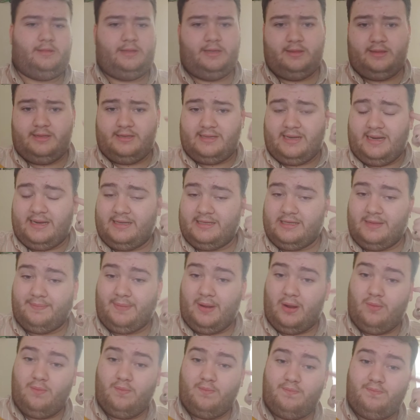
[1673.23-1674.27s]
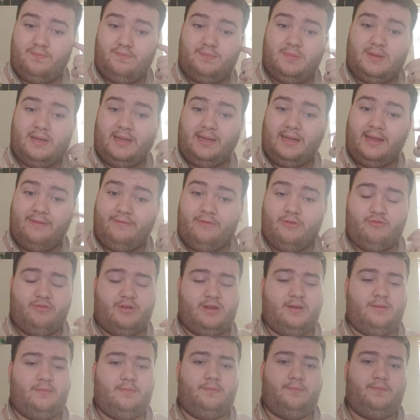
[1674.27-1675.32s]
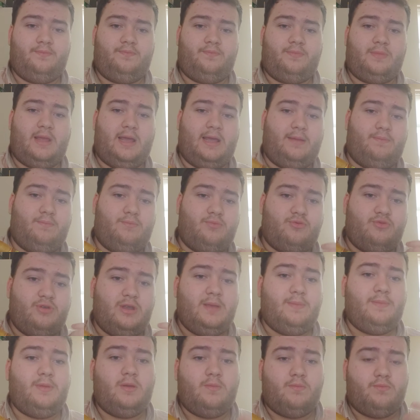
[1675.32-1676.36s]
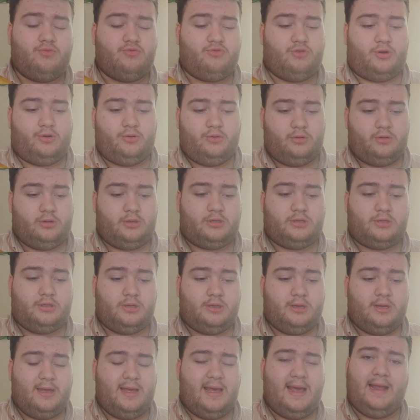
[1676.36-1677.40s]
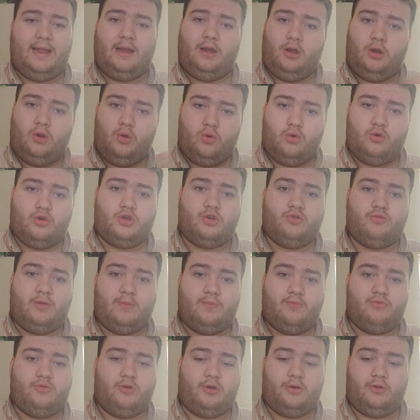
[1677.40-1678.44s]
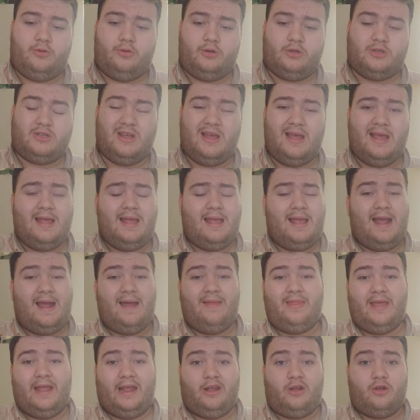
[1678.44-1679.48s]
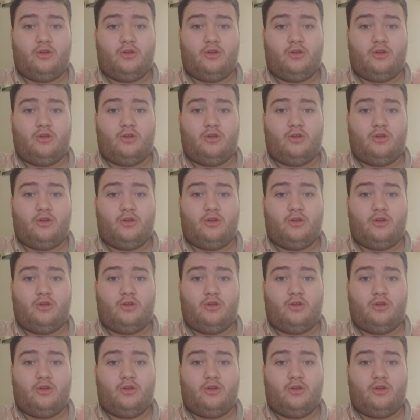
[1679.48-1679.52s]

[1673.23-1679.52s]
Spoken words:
understand it's about delivering a premium product, a luxury product, and a